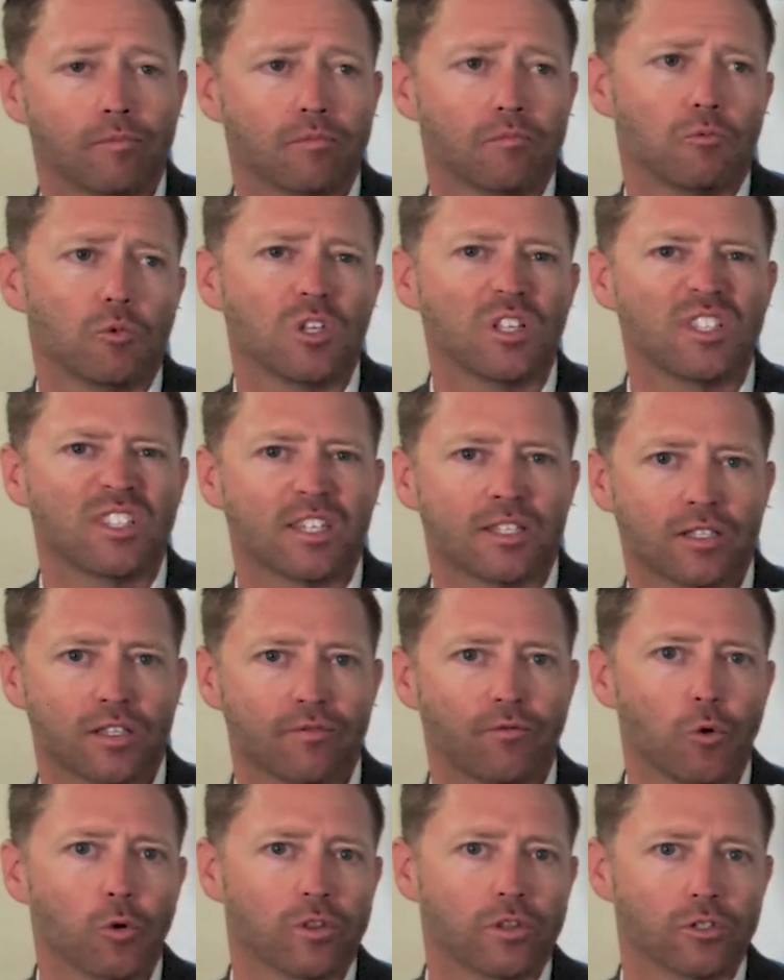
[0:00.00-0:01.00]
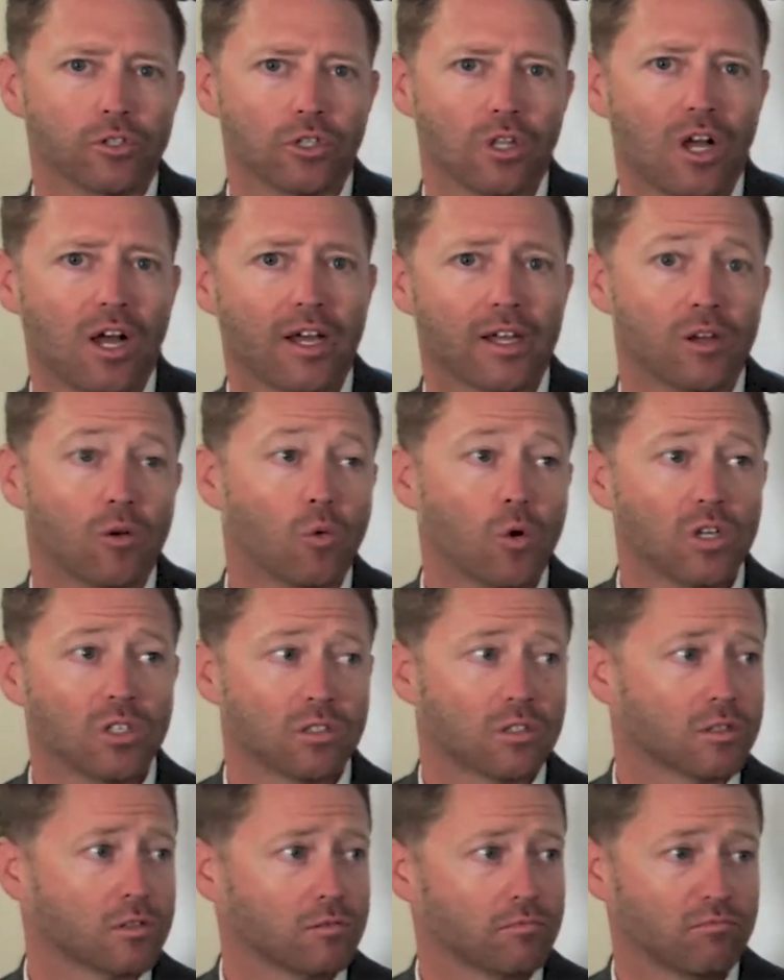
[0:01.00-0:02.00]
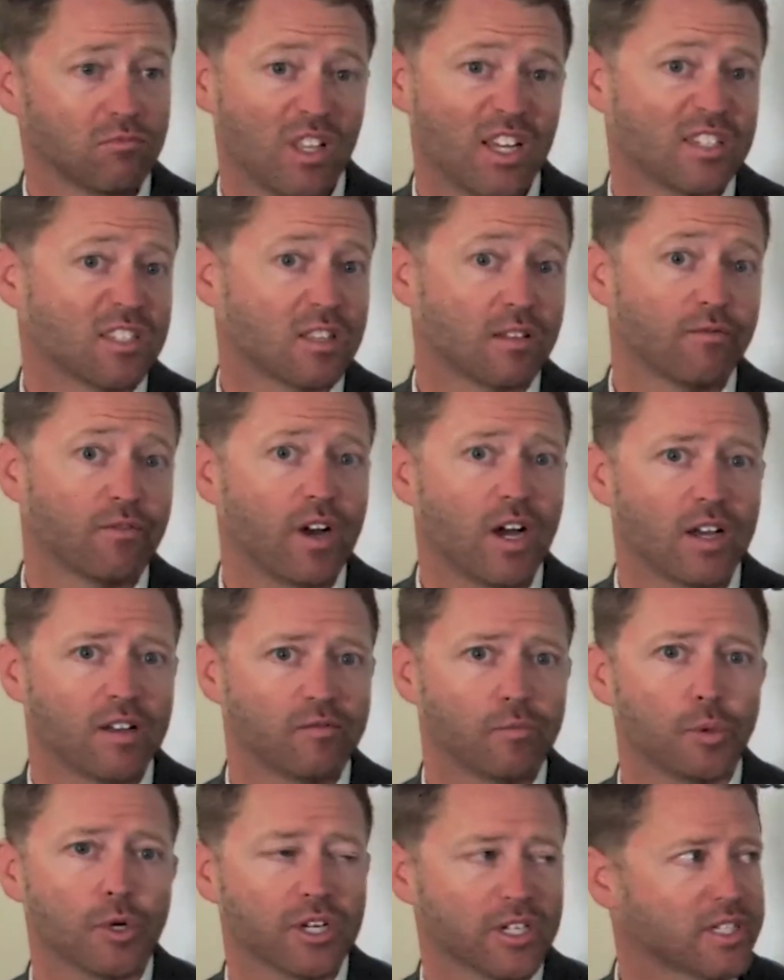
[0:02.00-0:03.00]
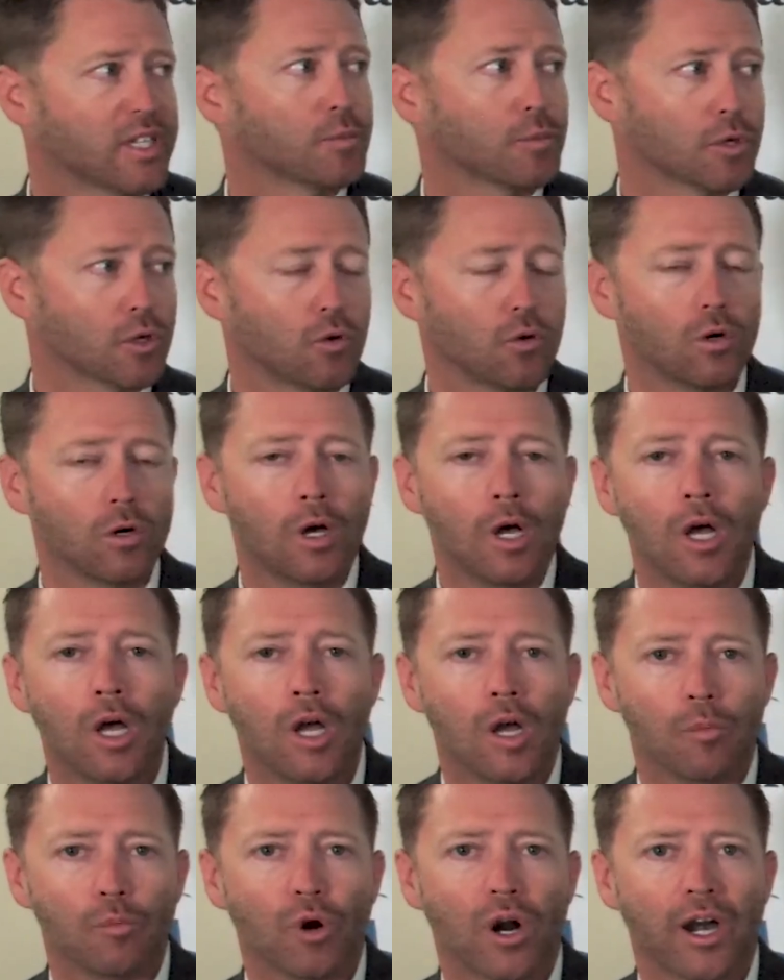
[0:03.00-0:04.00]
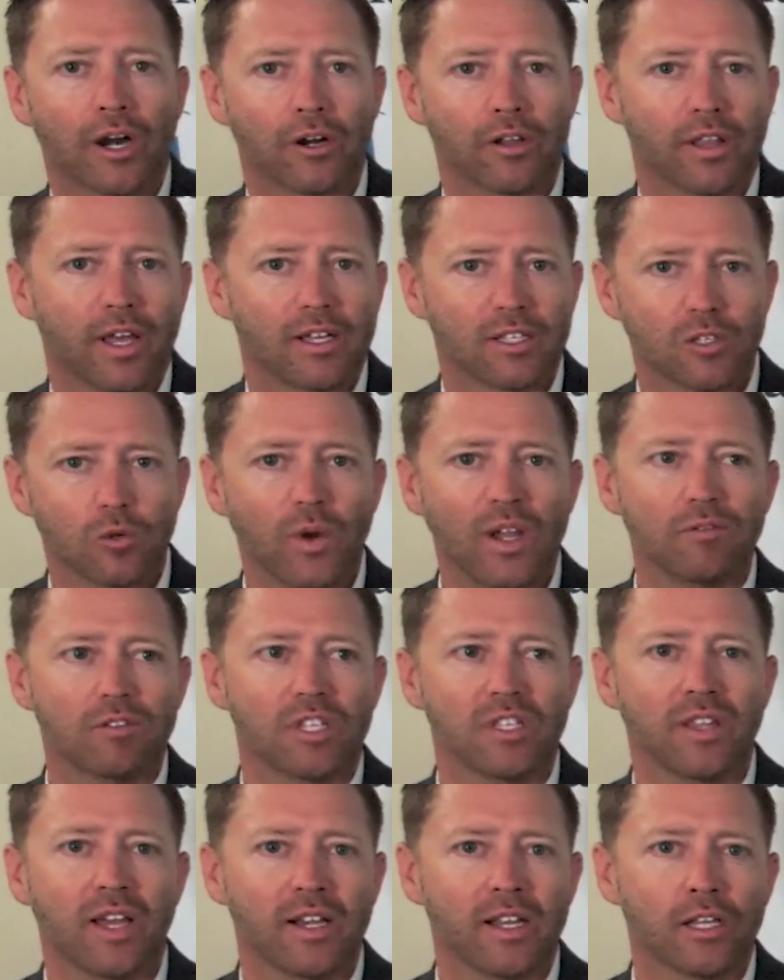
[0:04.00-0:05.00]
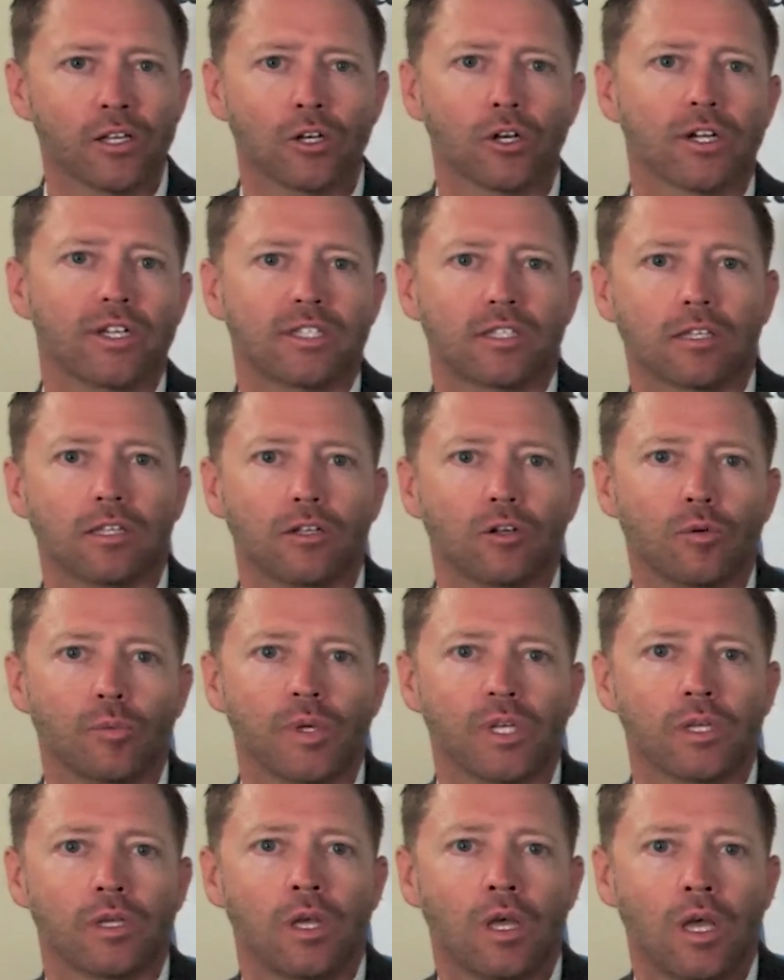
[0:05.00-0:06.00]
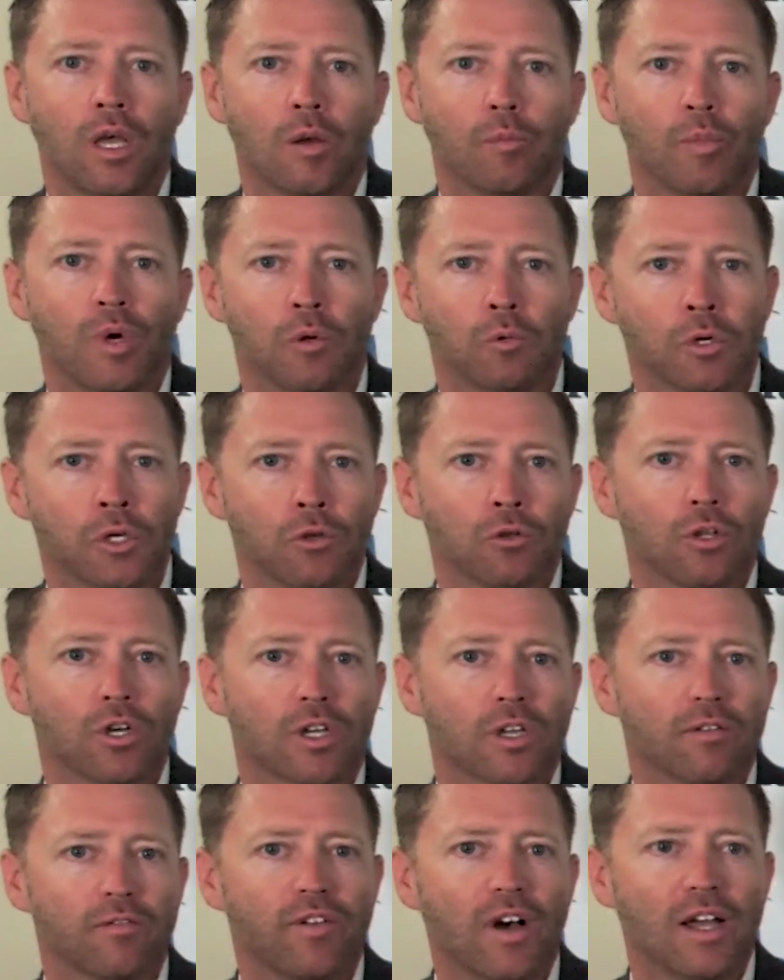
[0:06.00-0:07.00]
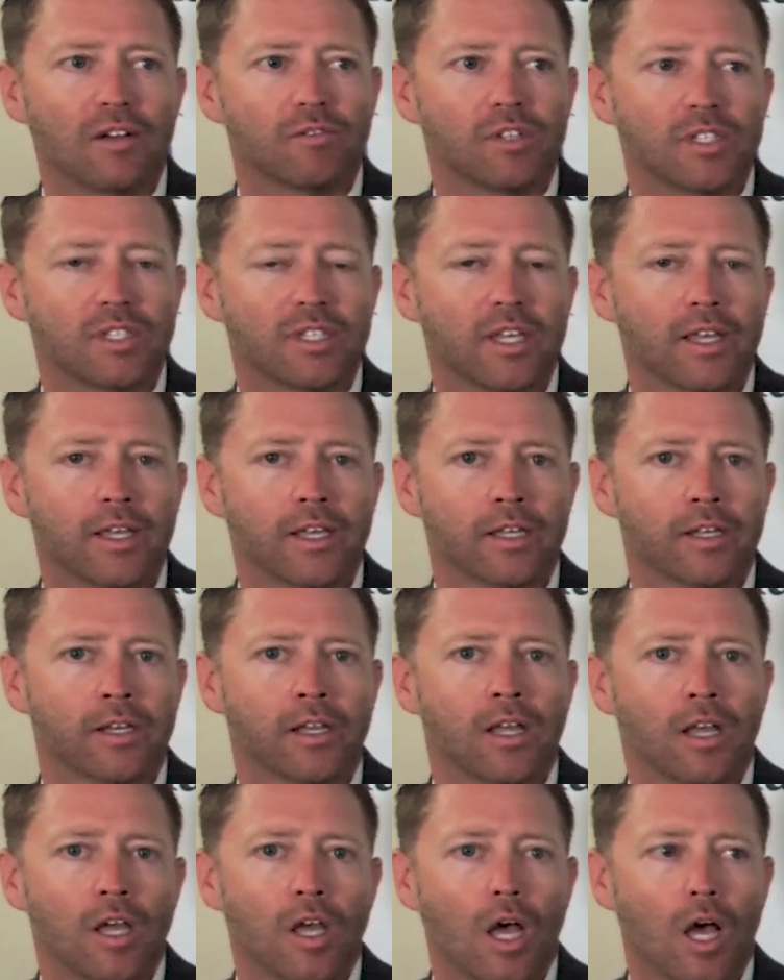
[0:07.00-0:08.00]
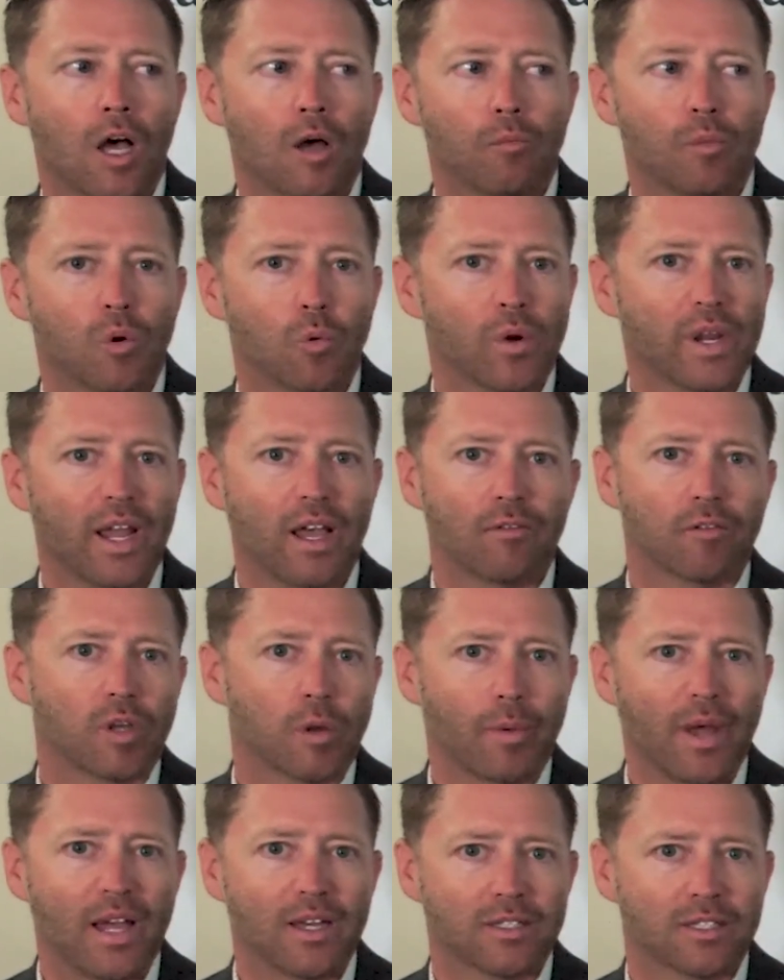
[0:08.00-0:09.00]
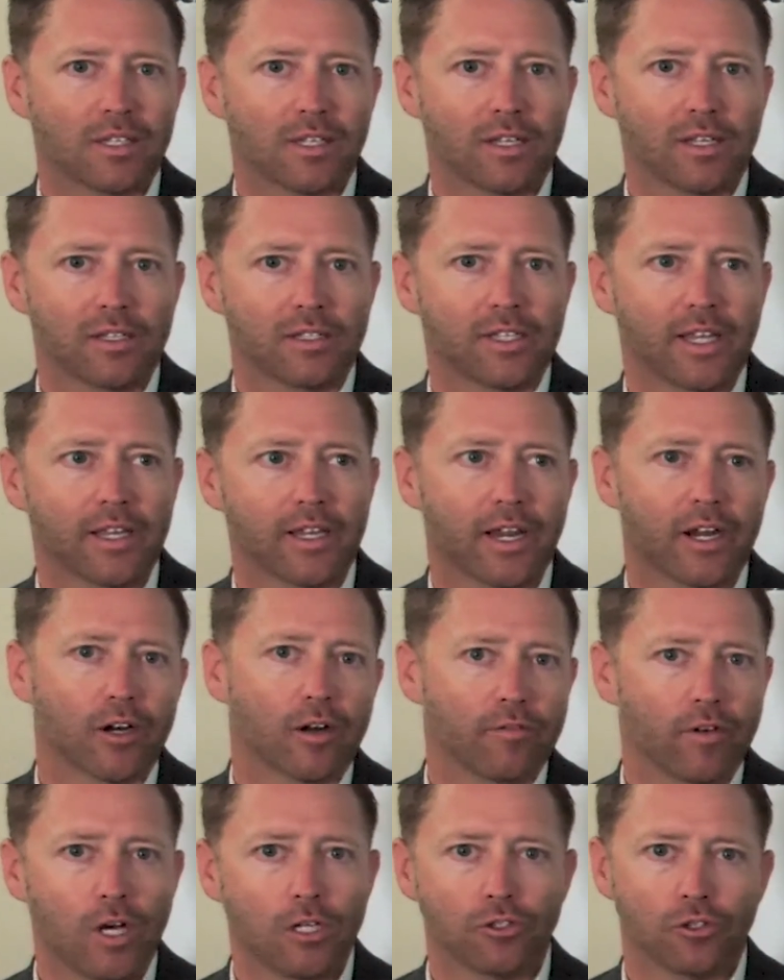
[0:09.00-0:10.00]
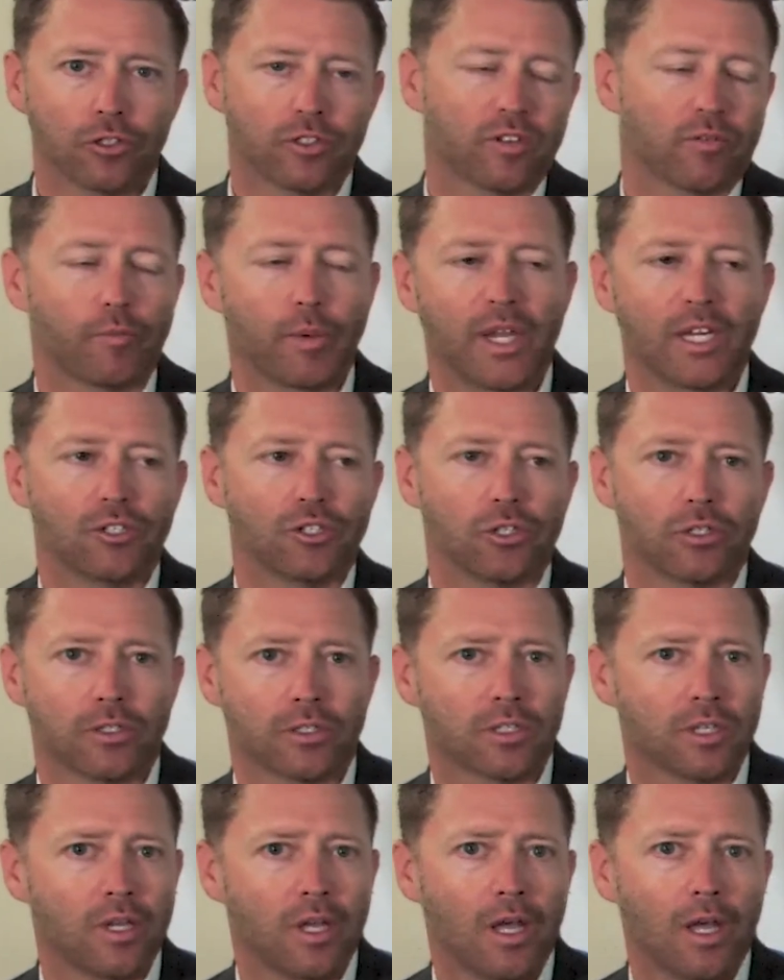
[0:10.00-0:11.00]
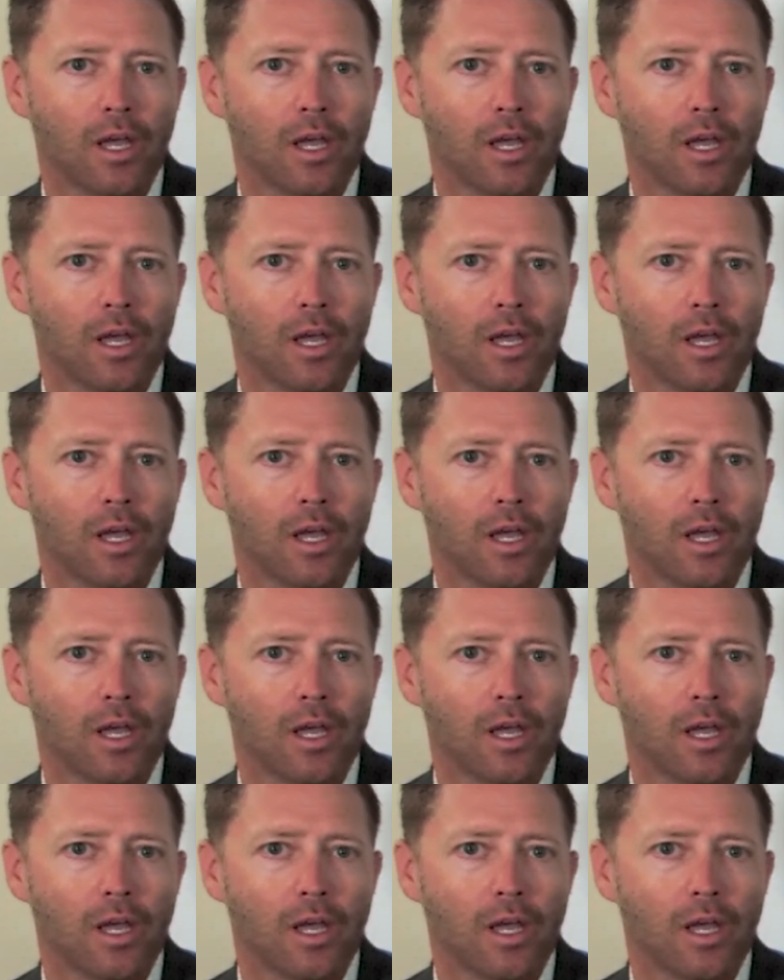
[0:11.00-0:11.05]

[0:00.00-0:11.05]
really since the 4th of July. It was less than 5, pretty typical prior to that. So we have seen that increase a little bit, but when you look at 5 to 10, but we have capacity to take care of hundreds of patients.